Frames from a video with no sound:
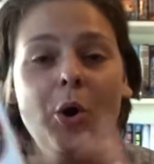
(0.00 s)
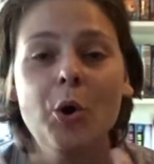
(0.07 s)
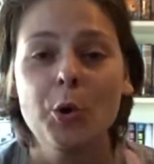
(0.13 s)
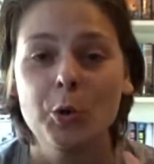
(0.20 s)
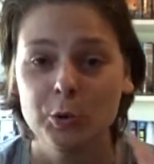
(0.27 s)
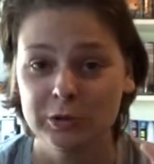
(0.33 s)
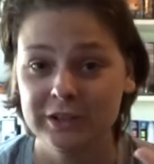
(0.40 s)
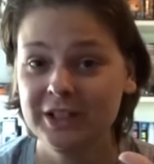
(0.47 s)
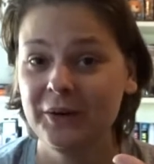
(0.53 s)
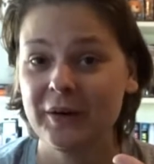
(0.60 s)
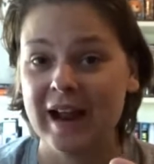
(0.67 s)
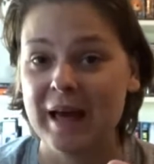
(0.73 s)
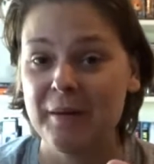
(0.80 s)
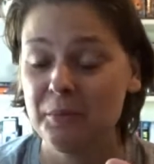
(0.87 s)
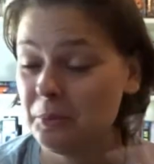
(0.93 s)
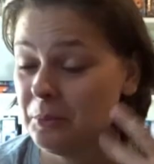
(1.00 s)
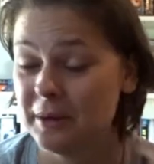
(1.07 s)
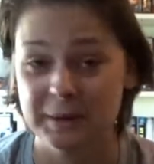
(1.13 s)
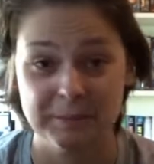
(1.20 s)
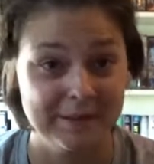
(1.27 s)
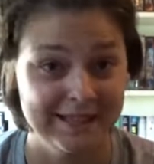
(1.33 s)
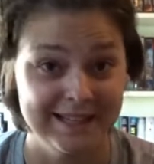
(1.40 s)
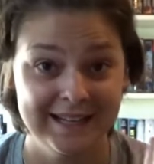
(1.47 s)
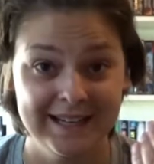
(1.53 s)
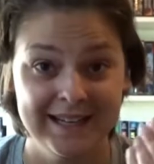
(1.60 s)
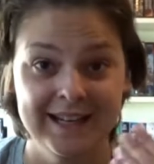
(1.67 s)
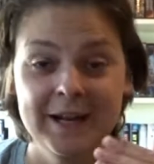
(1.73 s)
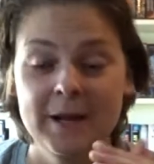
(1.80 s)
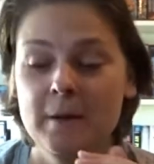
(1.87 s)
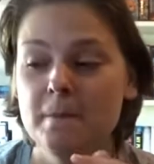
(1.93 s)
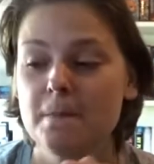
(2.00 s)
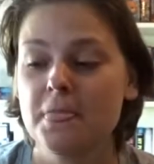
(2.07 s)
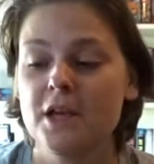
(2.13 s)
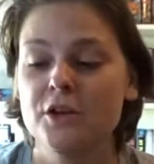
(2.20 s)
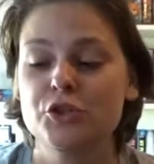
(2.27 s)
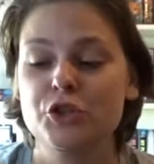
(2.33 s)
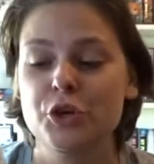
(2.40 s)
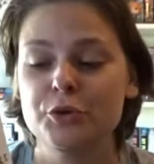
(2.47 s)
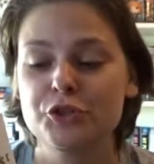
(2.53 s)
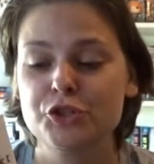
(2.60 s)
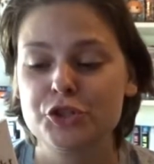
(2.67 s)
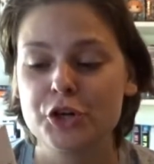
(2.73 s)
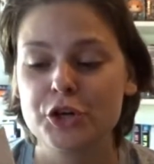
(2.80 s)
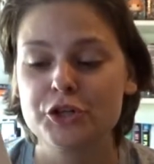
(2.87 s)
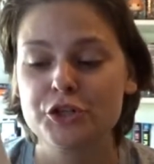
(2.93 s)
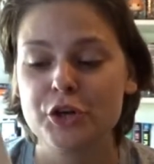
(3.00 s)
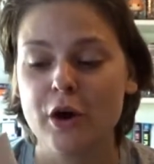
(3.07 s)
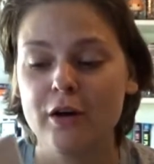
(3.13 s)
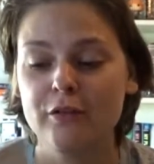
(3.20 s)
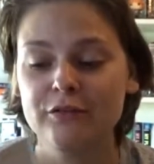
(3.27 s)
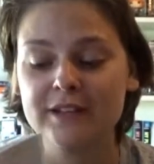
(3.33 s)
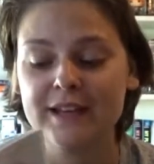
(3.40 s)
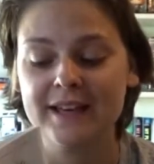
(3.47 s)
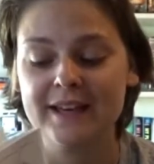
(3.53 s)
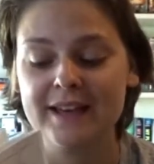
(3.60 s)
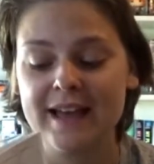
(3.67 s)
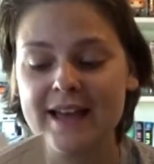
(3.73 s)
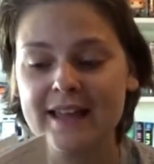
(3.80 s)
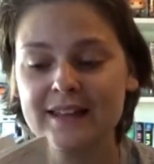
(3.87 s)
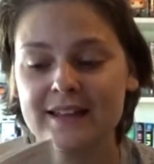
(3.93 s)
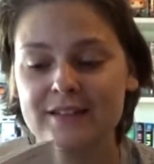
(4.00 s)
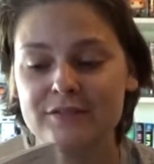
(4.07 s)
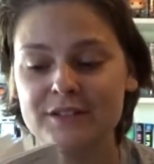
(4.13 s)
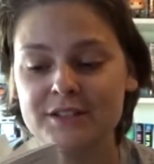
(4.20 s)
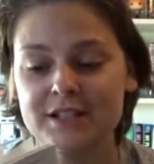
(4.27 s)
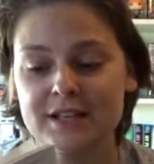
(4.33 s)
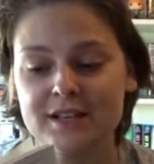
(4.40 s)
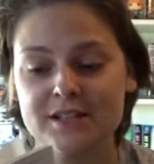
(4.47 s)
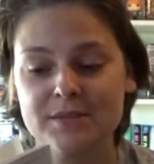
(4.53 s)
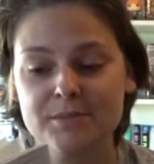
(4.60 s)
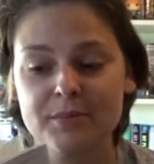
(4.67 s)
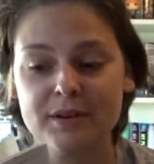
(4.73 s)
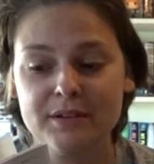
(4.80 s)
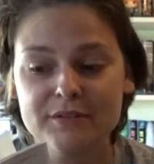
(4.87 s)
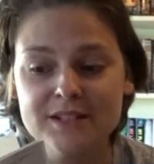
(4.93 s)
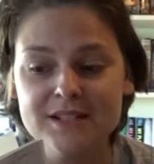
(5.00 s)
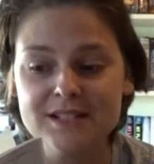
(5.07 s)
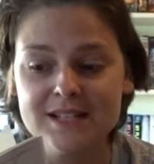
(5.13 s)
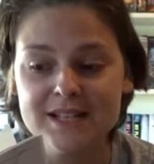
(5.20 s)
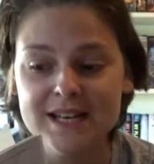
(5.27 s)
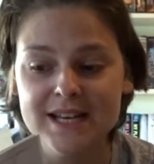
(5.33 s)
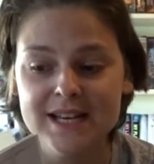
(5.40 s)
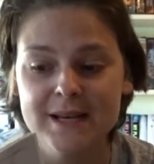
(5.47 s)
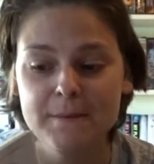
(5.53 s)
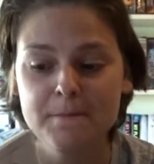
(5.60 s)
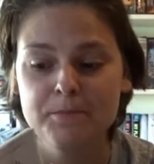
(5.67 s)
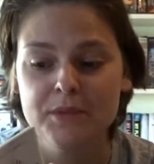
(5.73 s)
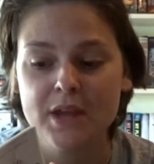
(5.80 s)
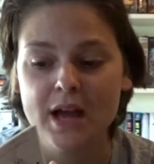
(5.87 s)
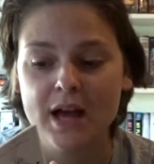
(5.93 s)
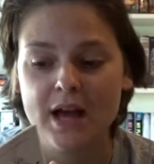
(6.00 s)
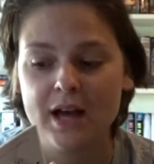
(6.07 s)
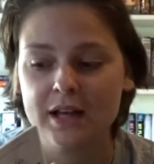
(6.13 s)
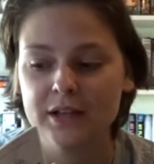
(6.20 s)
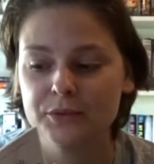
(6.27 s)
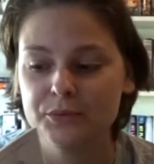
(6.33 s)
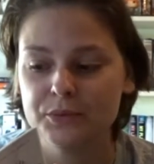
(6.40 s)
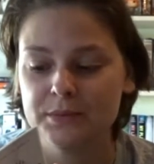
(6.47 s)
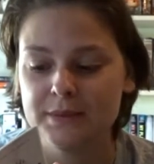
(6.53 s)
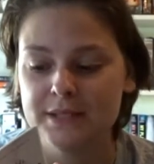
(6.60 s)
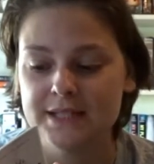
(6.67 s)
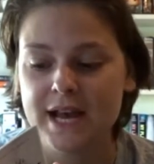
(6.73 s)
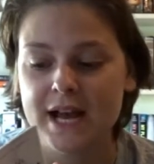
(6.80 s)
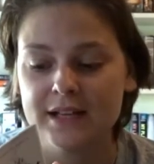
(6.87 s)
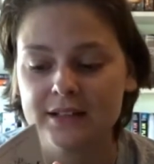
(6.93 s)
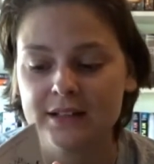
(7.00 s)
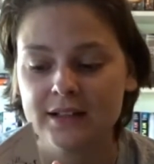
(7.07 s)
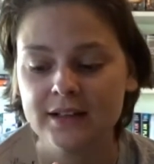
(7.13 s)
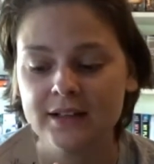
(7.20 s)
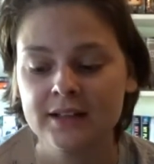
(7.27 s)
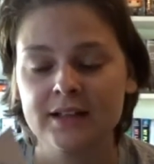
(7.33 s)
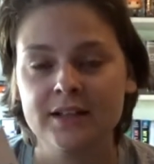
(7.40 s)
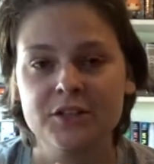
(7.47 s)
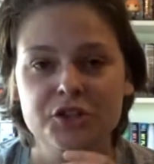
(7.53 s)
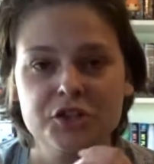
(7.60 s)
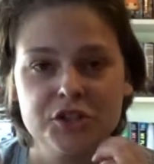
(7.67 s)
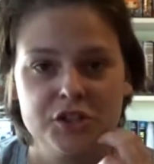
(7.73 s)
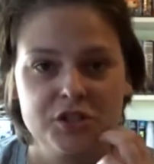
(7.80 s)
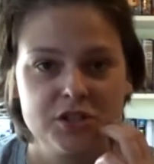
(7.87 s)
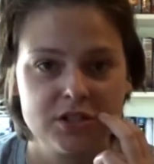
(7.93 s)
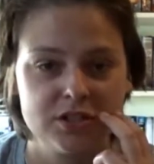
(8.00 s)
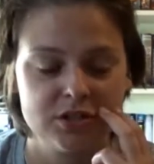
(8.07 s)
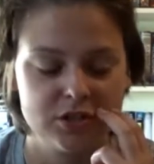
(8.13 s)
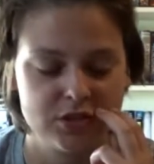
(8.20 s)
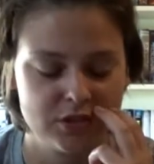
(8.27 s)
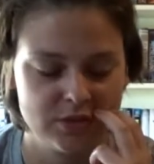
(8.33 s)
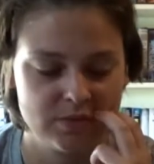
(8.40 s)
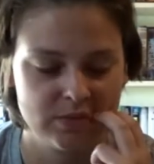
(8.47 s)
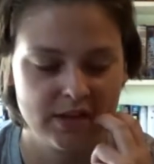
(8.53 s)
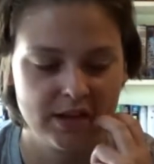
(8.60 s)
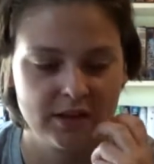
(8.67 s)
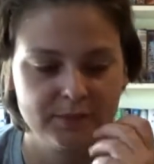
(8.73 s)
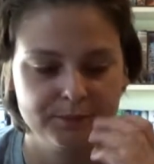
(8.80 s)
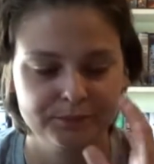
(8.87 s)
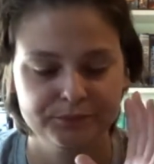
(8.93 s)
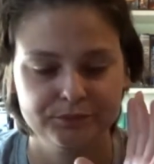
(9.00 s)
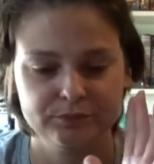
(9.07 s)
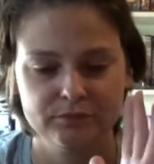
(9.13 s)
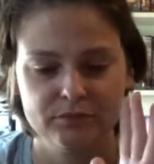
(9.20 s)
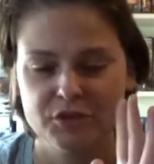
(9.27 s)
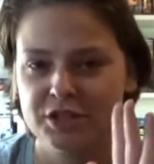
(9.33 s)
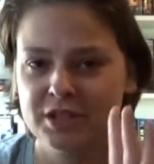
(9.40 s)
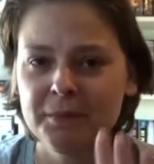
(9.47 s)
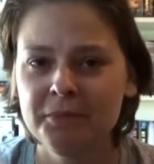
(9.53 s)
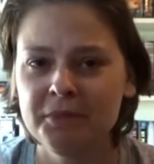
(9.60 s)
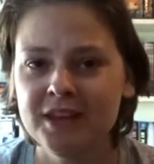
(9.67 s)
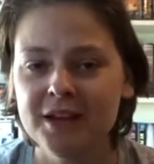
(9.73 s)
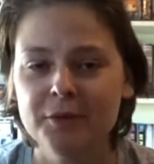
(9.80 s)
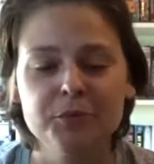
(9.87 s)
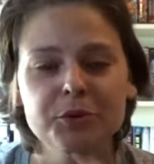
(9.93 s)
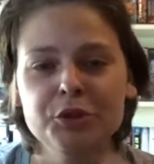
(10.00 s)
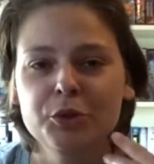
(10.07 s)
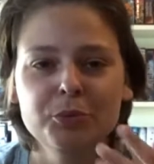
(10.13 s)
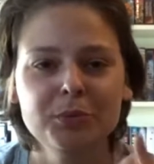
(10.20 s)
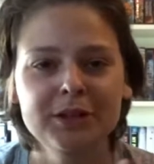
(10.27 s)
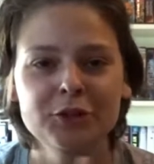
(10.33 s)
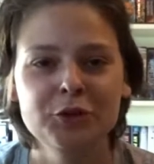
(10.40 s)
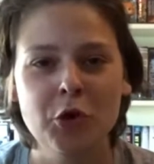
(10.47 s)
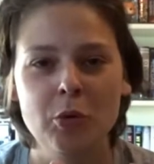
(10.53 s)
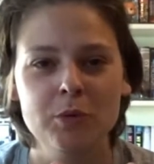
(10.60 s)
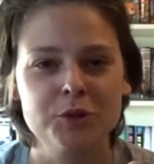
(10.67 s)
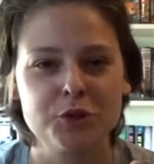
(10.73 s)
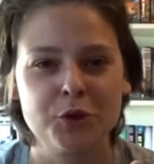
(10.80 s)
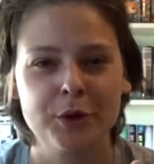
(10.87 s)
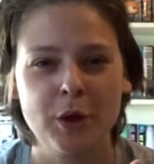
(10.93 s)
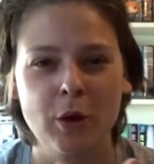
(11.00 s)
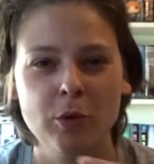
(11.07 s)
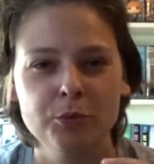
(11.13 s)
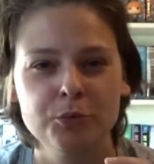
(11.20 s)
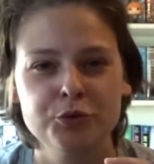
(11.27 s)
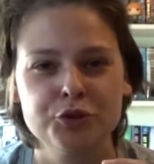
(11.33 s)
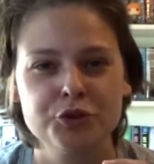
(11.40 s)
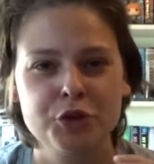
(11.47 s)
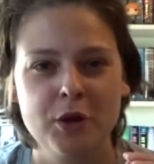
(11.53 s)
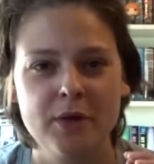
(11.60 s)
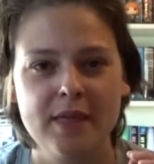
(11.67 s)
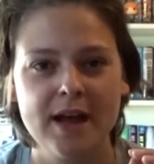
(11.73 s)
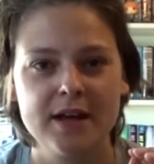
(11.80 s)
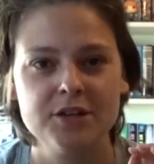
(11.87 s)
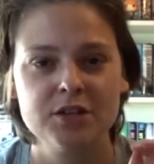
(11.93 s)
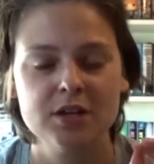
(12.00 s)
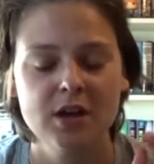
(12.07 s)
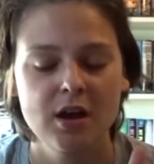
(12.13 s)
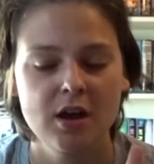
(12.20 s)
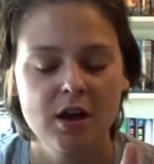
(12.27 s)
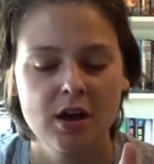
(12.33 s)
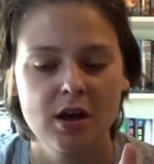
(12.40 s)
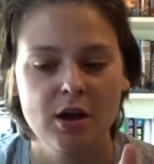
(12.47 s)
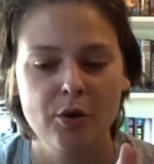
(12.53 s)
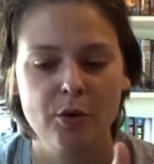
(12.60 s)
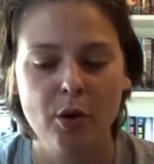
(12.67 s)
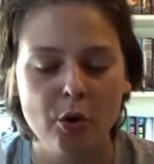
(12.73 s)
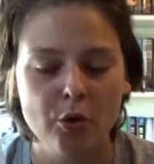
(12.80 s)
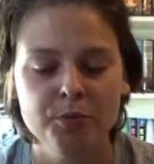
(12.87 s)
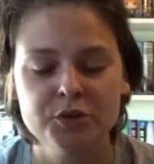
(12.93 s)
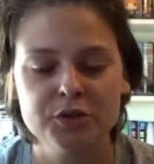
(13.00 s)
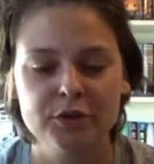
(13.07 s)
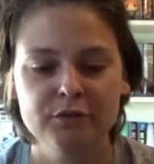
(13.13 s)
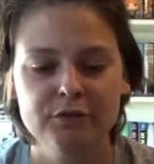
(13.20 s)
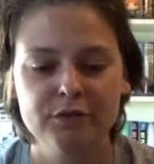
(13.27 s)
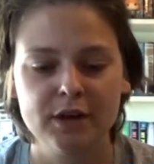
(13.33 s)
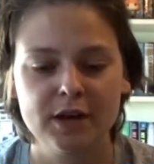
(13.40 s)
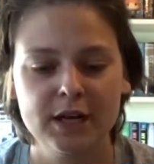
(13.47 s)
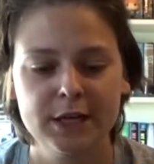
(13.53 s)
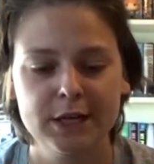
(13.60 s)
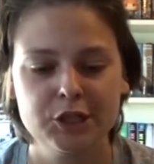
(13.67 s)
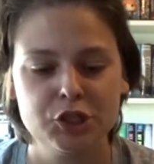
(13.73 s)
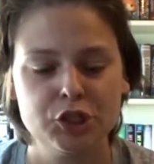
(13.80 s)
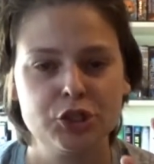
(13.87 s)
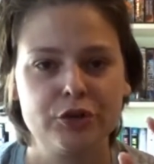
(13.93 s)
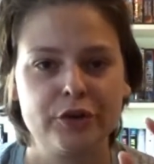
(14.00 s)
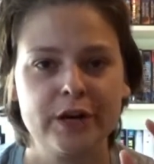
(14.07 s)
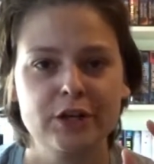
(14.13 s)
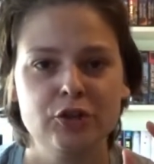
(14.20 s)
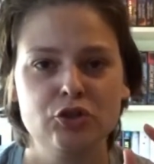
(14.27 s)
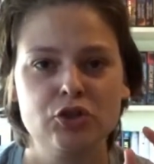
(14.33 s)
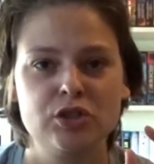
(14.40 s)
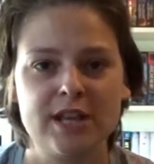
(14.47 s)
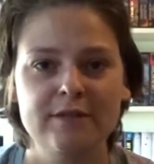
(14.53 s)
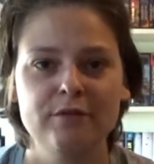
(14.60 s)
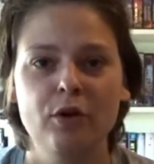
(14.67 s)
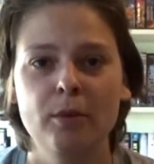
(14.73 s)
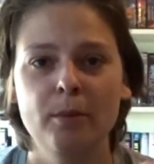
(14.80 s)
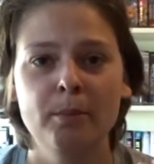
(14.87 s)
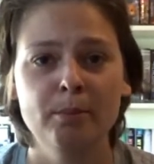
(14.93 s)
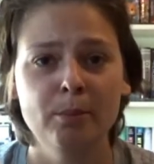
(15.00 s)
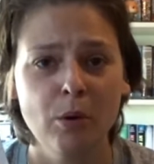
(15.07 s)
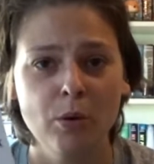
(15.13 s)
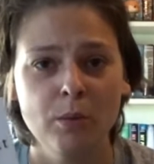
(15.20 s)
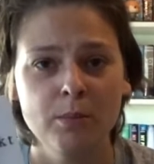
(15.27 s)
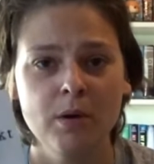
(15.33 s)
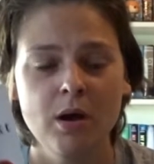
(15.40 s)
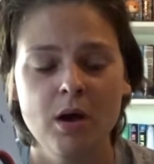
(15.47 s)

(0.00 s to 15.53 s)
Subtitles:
holy crap, what a beginning. So it starts off like 11 years previously, and we meet Adeline, and she's just like something, we don't really know what's going on. We just know that her home is on fire, she's trying to save her mom,